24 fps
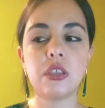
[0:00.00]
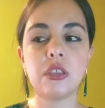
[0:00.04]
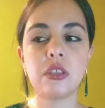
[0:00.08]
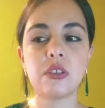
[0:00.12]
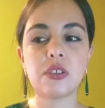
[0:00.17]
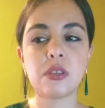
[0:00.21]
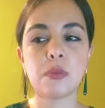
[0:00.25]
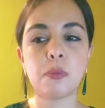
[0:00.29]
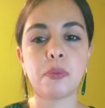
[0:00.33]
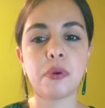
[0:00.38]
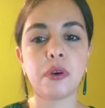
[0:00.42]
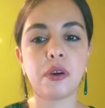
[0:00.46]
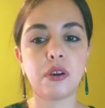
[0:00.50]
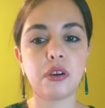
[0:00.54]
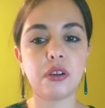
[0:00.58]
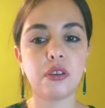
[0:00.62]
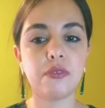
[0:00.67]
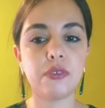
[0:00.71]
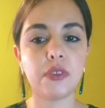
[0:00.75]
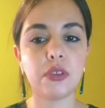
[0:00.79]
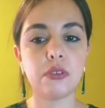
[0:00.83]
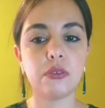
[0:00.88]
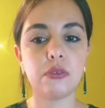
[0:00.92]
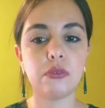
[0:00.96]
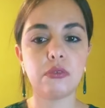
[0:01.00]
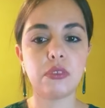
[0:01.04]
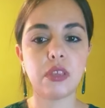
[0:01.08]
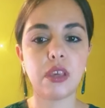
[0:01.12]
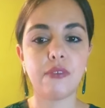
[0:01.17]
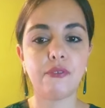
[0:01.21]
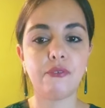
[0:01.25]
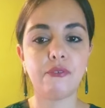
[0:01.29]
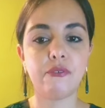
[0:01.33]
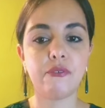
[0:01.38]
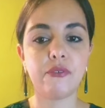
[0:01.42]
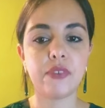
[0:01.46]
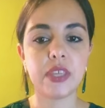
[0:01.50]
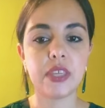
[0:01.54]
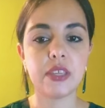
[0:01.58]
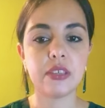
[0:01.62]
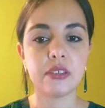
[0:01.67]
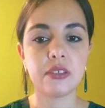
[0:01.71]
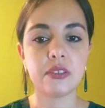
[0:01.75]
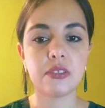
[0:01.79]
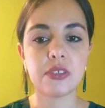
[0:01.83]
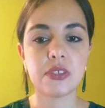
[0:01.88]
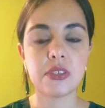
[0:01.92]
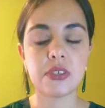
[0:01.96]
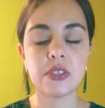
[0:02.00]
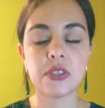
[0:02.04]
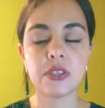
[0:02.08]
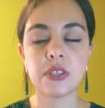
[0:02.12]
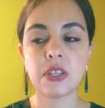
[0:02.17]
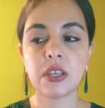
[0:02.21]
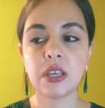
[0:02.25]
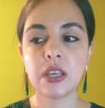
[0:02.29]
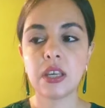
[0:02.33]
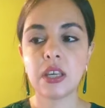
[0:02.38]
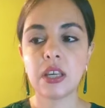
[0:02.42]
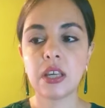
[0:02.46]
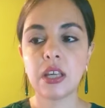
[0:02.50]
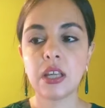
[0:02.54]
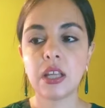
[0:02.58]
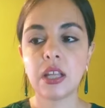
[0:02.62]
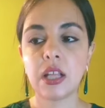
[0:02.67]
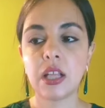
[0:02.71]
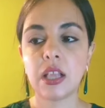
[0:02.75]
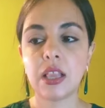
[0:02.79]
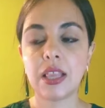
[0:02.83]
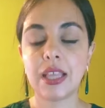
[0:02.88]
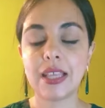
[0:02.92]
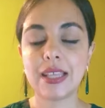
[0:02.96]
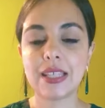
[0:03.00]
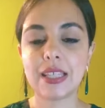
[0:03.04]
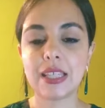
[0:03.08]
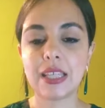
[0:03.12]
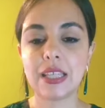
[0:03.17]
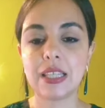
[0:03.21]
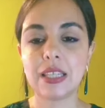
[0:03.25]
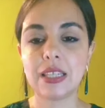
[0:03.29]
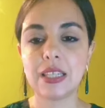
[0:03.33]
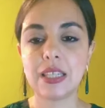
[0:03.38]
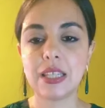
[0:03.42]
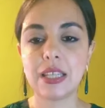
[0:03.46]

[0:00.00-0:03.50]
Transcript: there's a part of you that feels like it